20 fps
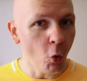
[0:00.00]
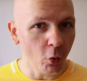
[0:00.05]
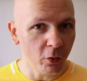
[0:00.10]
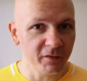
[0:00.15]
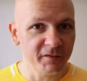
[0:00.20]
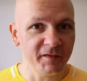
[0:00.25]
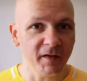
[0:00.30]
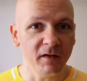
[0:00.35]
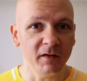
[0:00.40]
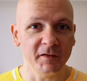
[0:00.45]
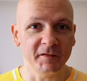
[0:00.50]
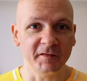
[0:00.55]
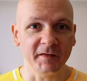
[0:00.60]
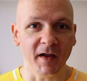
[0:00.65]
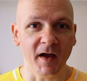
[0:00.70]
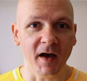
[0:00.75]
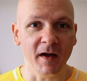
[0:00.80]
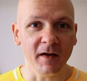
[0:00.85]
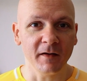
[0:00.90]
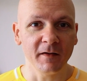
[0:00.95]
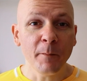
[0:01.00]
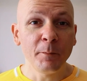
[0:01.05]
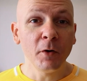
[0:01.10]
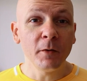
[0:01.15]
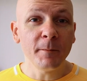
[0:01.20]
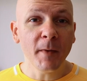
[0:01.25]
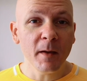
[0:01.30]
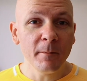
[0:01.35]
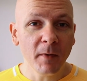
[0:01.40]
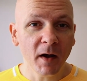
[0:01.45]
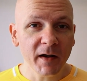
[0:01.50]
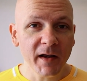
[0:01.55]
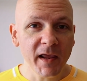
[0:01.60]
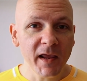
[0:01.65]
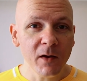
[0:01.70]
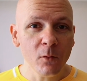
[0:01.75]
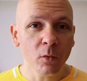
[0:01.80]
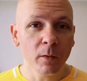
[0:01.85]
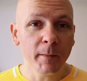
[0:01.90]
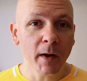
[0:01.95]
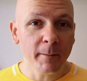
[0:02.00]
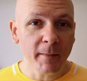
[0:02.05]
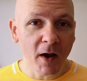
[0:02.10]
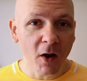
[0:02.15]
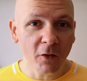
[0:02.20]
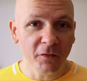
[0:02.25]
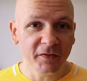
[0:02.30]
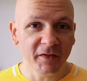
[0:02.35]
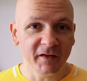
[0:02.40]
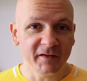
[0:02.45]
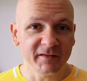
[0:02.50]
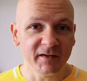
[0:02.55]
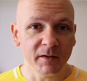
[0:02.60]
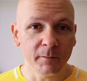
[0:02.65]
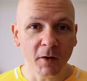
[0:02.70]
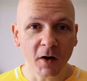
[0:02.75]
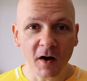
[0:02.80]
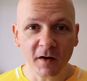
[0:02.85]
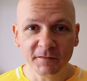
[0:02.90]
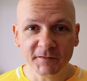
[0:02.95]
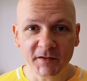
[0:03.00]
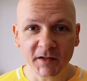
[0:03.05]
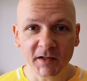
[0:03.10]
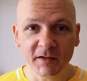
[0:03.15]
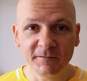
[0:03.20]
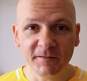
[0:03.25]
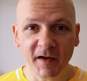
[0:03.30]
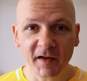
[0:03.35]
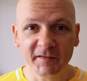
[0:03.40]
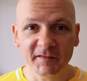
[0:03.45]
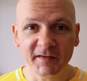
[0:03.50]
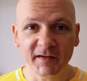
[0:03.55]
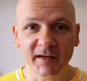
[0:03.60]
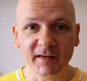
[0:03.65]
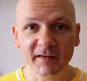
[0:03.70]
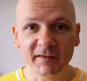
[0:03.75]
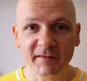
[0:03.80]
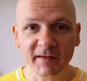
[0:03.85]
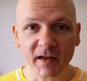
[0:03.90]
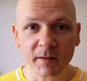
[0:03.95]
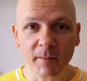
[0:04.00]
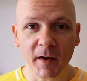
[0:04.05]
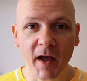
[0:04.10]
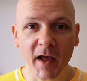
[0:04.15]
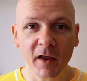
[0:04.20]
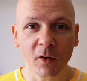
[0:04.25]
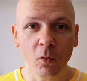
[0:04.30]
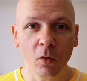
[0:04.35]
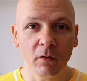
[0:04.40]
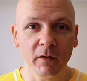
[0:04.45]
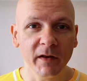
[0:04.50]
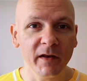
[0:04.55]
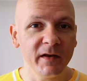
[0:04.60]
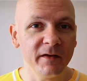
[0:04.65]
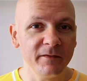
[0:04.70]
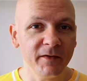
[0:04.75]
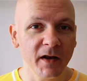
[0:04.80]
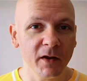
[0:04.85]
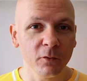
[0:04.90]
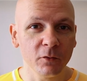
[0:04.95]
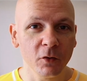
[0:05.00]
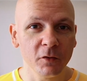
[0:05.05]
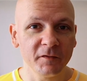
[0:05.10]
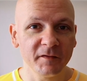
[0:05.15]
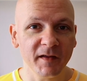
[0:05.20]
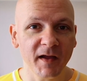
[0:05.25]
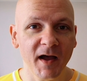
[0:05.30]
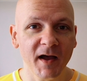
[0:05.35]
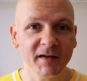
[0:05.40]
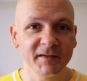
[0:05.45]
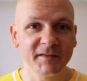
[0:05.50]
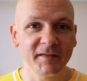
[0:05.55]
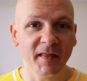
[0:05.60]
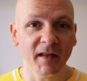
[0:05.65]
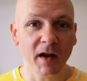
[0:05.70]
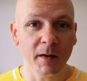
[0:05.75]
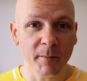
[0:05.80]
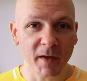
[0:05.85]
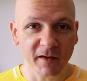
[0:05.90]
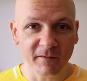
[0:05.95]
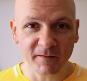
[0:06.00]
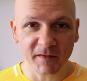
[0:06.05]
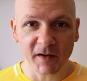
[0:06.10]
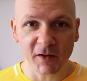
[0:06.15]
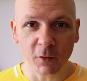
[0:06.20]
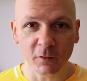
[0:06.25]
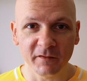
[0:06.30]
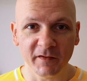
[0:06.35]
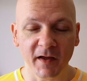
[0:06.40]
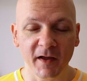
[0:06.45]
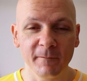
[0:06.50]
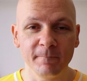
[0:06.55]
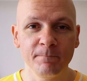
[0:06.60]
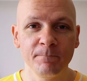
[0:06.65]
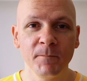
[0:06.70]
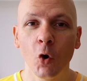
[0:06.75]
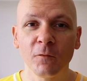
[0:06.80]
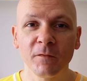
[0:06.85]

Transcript: or sell a stock. I put my money where my mouth is and I'm often invested in the same high quality dividend growth stocks that I make videos on.